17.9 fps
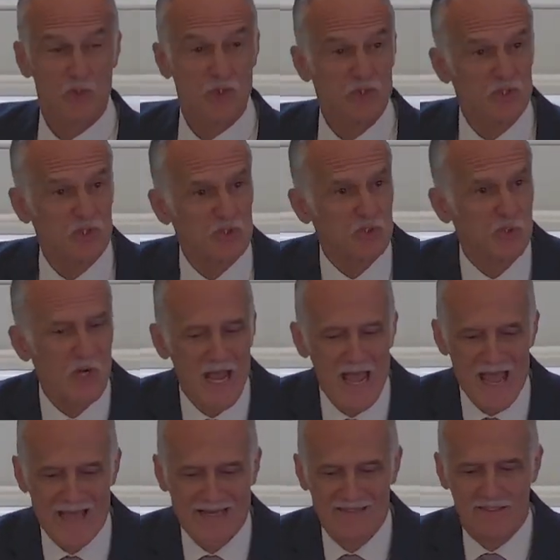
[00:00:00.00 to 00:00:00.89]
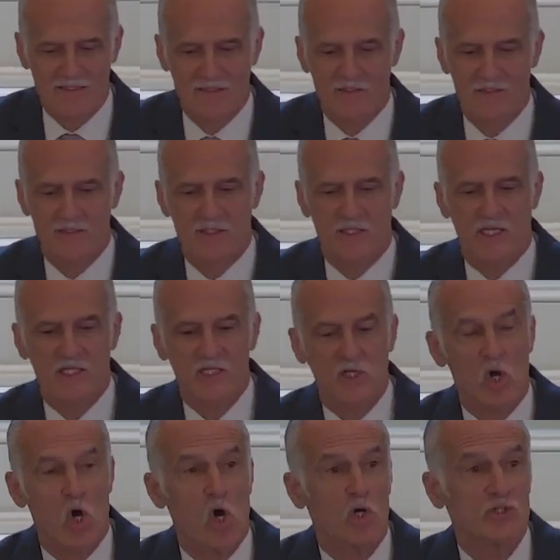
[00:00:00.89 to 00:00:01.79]
to distract
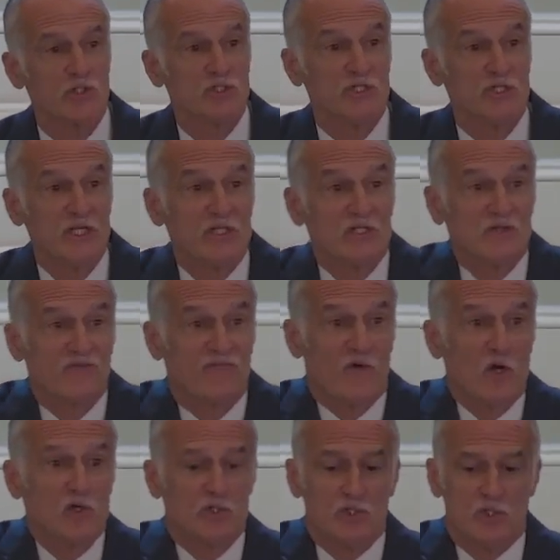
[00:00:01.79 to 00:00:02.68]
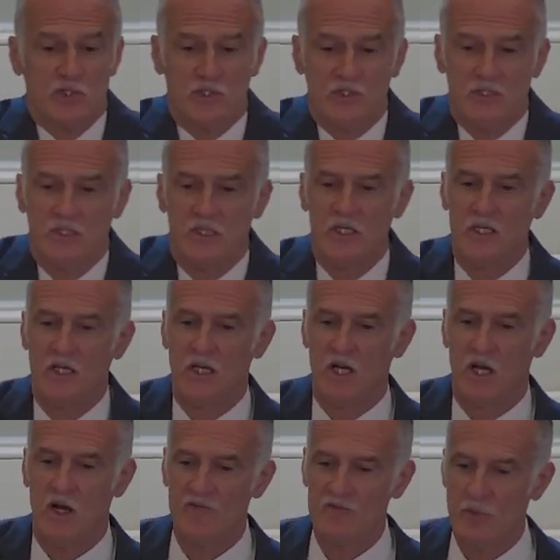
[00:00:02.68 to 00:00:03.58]
and cause dysfunction
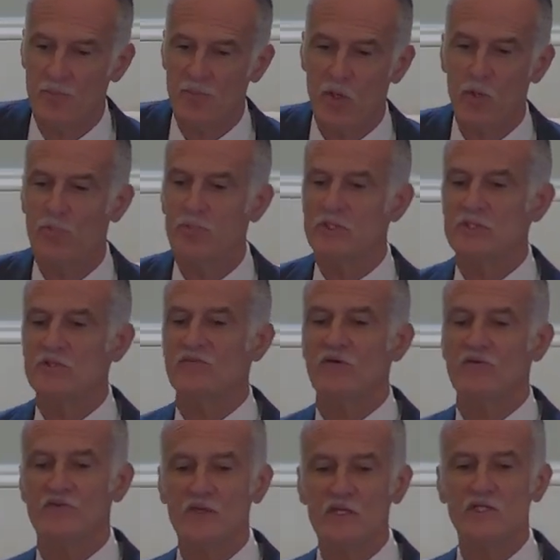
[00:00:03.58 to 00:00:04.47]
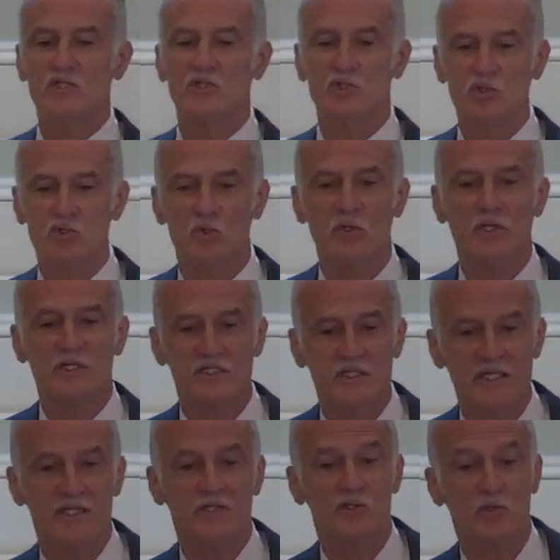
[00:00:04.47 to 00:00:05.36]
of the purpose of Ephesians
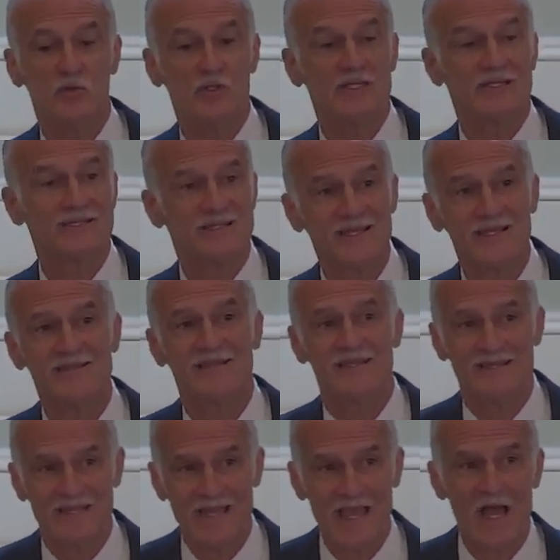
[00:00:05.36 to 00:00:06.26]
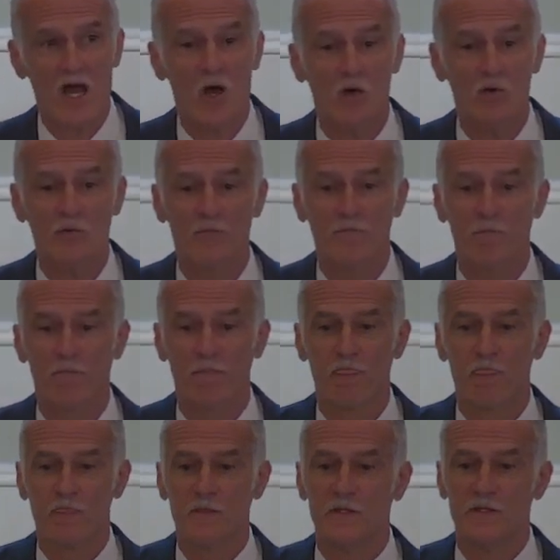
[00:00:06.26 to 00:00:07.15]
3:10 to the intent that now
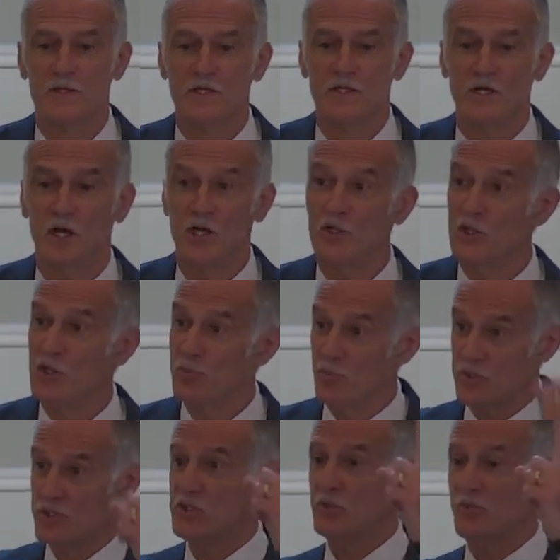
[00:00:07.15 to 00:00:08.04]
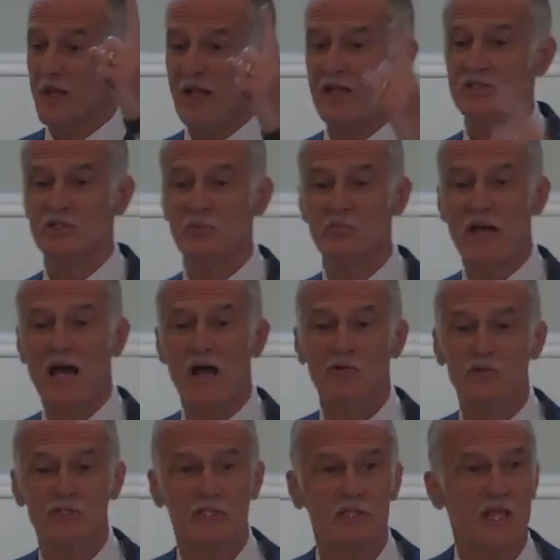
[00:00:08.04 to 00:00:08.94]
under the principalities
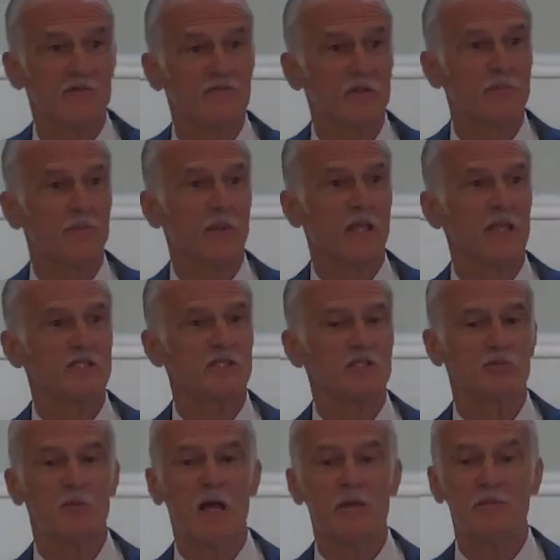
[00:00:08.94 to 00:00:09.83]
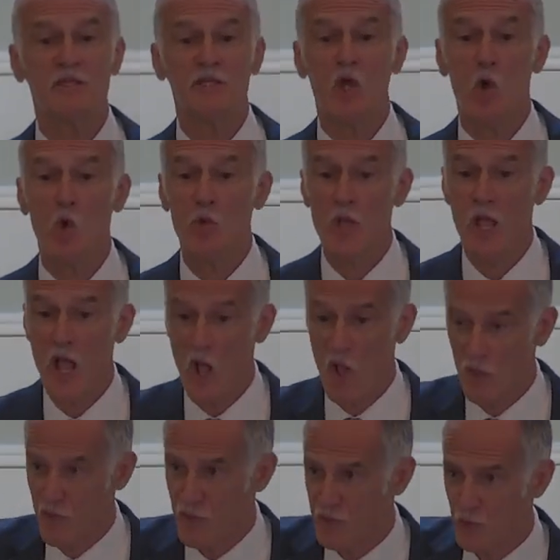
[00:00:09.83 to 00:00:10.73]
and powers in heavenly places might be
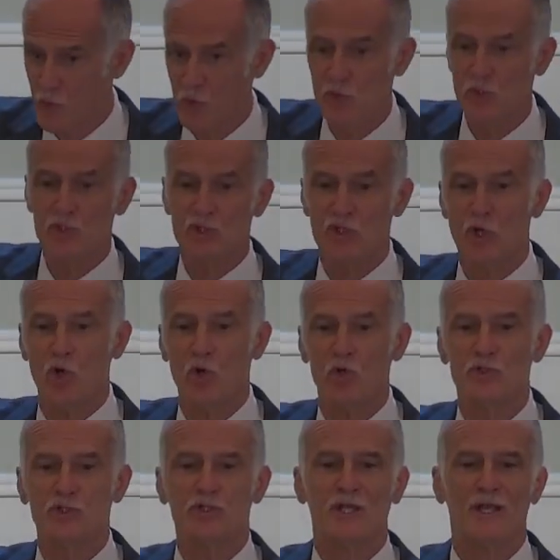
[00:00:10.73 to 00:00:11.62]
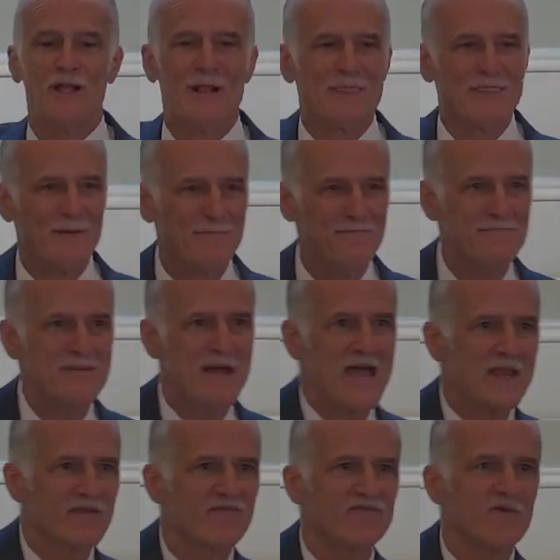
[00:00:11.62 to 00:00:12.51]
known through the church the
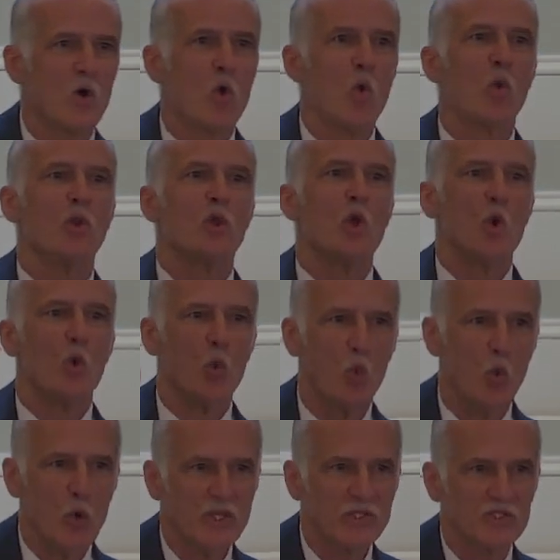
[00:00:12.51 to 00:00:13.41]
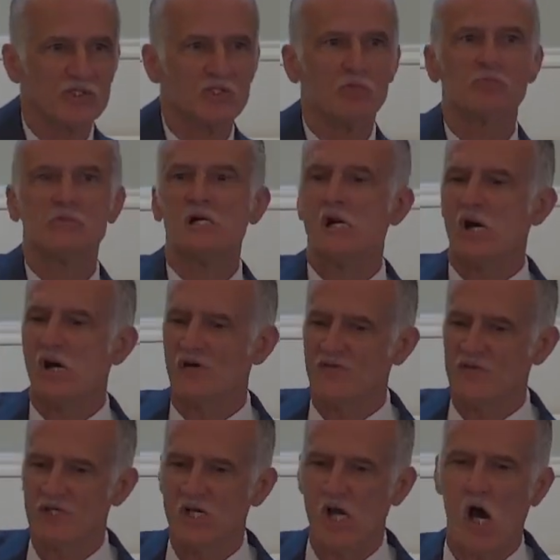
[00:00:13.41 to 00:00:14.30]
manifold wisdom
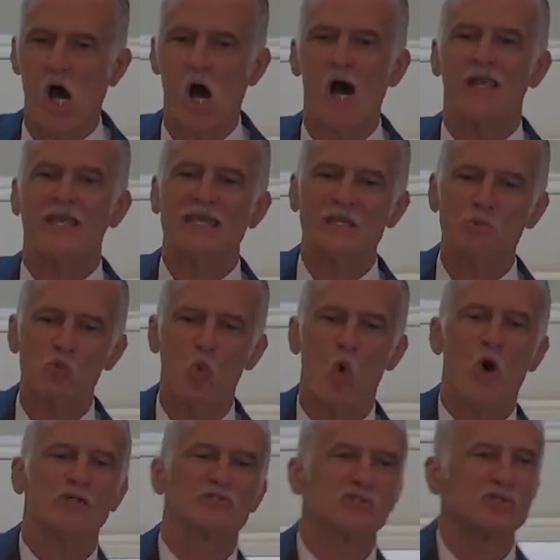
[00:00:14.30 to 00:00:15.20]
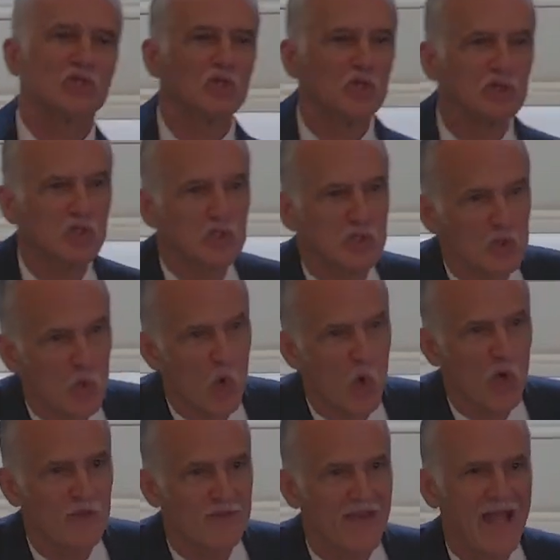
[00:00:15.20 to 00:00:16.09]
of God. He wants to
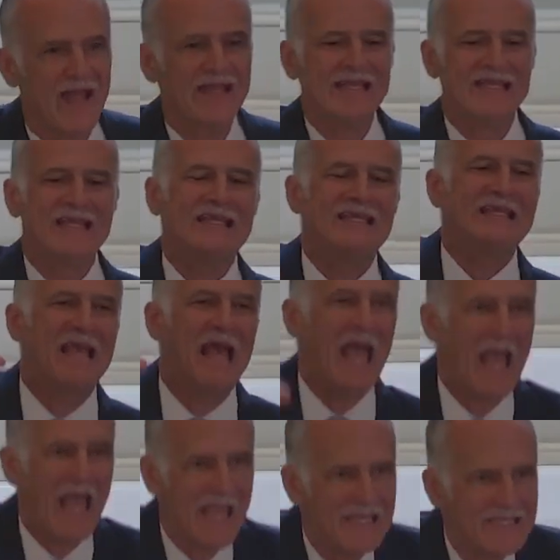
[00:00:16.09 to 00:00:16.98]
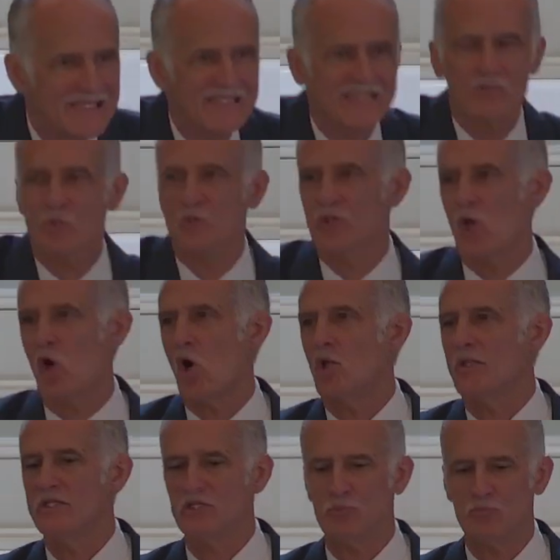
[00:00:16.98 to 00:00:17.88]
destroy that. He hates it
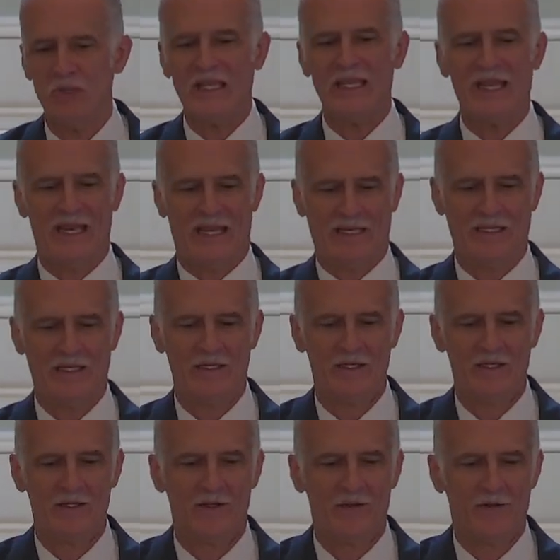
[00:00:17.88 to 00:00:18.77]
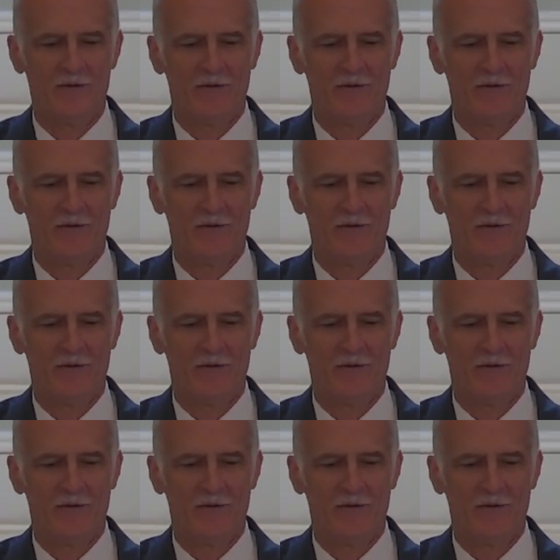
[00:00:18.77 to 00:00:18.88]
with all his being.